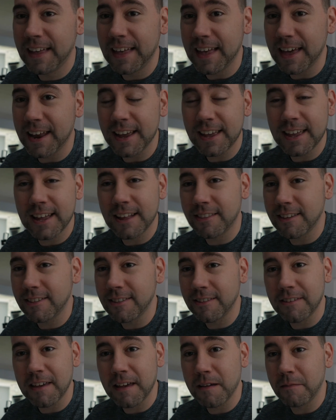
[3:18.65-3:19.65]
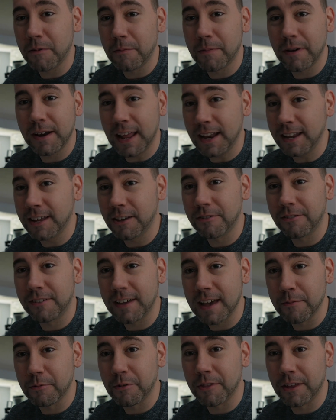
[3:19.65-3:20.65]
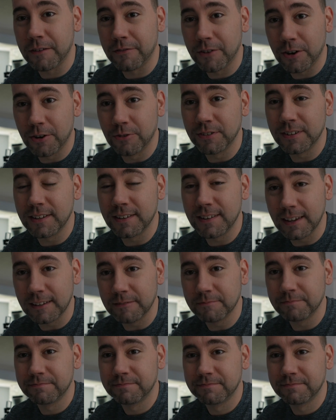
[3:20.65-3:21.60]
And I can't say the same about any other camera that I've owned to date.